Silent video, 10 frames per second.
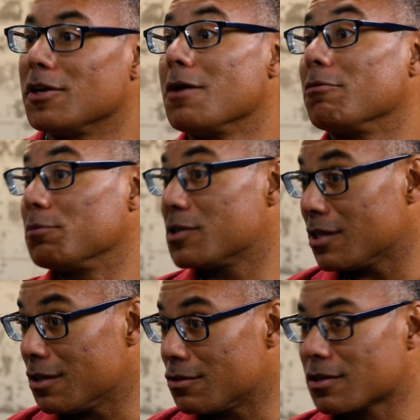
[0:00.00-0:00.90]
number of
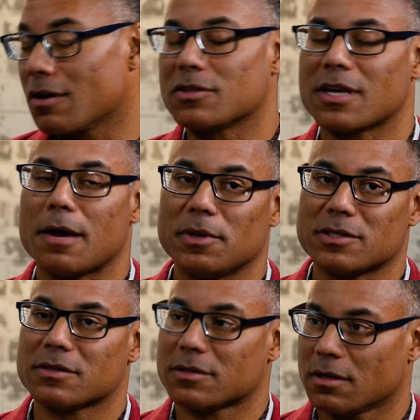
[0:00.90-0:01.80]
procedures goes up,
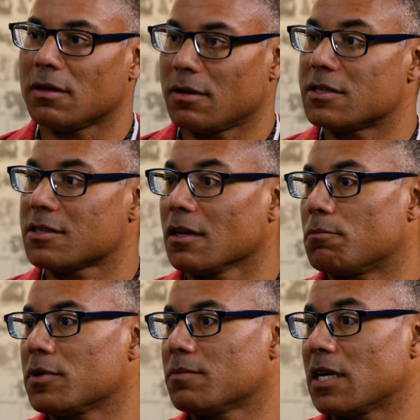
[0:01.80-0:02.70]
it's still a
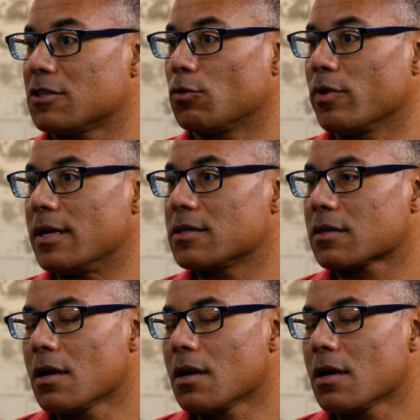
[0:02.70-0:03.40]
potential risk.